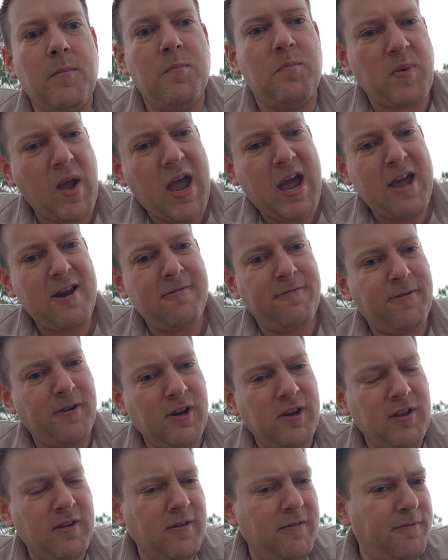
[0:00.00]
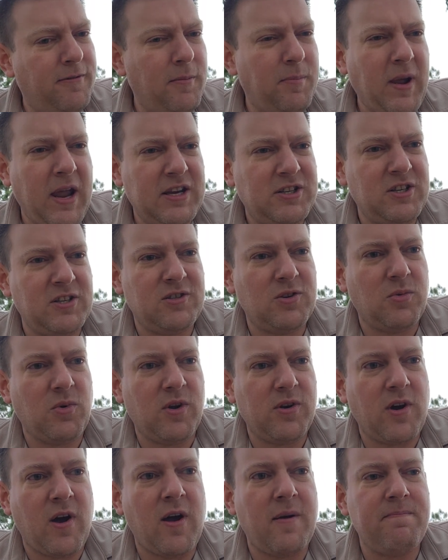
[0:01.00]
bad for, for patients or
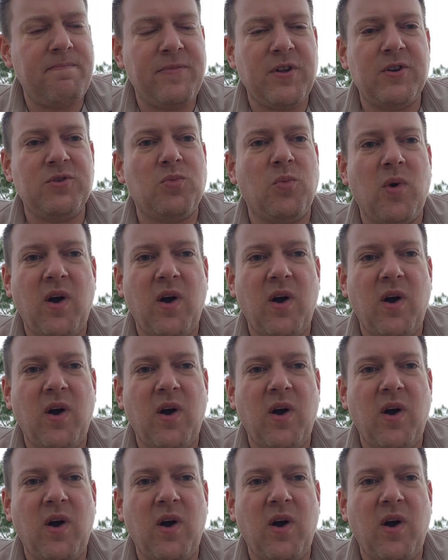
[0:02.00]
whatnot, there's